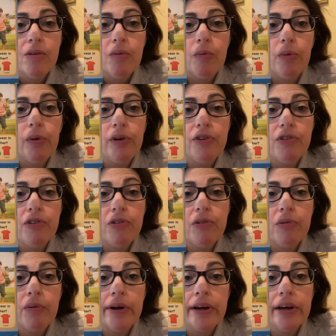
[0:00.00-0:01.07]
Would
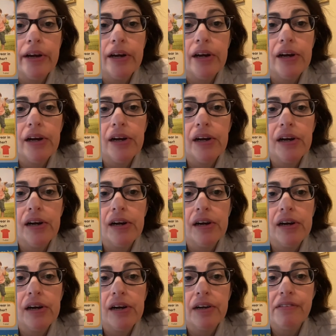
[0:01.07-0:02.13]
you
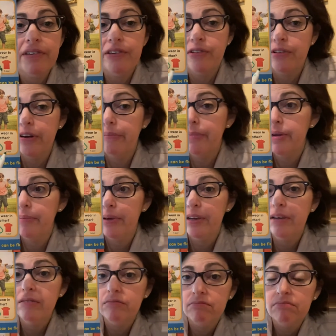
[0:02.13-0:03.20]
wear a t-shirt maybe?